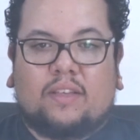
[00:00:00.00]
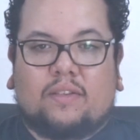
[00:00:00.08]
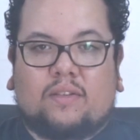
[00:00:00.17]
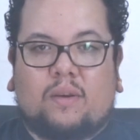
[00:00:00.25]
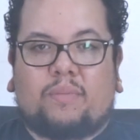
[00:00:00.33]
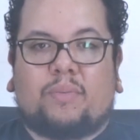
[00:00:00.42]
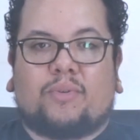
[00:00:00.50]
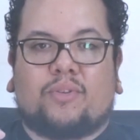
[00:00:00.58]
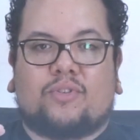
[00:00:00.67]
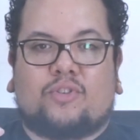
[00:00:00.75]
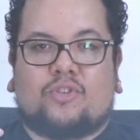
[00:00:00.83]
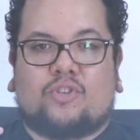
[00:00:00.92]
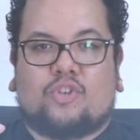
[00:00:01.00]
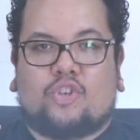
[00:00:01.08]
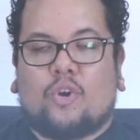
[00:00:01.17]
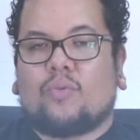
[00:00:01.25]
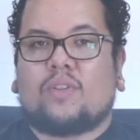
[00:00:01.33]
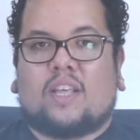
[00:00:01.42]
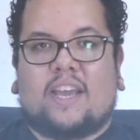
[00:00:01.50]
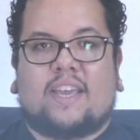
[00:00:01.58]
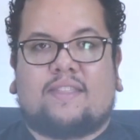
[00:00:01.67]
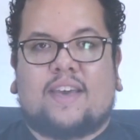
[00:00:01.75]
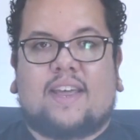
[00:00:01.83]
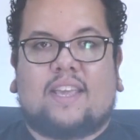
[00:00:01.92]
some people don't
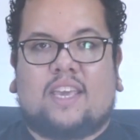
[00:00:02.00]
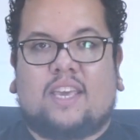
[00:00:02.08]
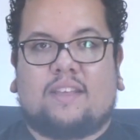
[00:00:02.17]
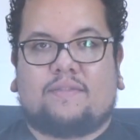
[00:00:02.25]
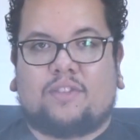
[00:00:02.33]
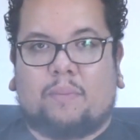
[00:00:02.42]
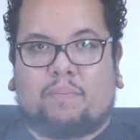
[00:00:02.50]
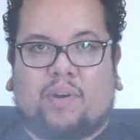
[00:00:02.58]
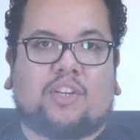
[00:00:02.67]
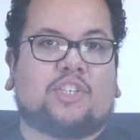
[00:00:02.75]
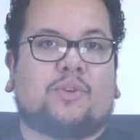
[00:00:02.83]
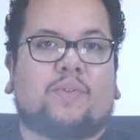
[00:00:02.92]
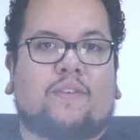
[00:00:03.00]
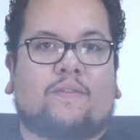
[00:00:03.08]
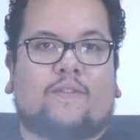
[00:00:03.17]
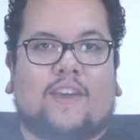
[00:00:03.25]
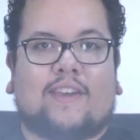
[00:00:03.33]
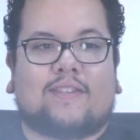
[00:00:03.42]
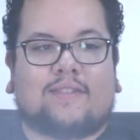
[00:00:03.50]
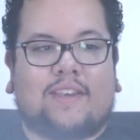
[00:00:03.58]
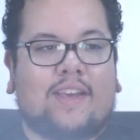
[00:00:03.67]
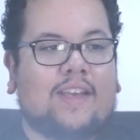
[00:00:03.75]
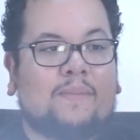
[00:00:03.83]
like that hit to punch you in the face.